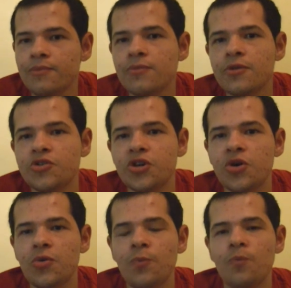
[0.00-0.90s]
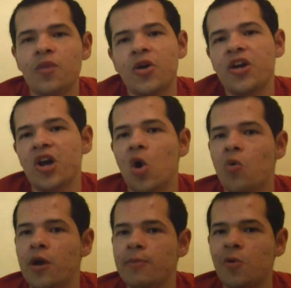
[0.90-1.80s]
So, there you go.
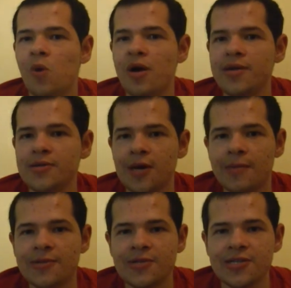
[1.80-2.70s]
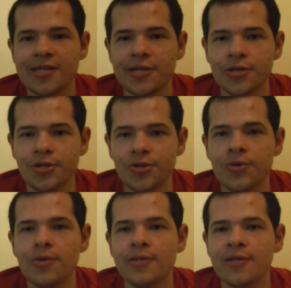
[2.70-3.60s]
Number 1, Thomas the Tank Engine.
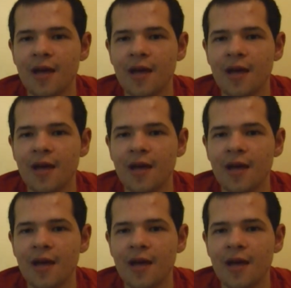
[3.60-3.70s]
Love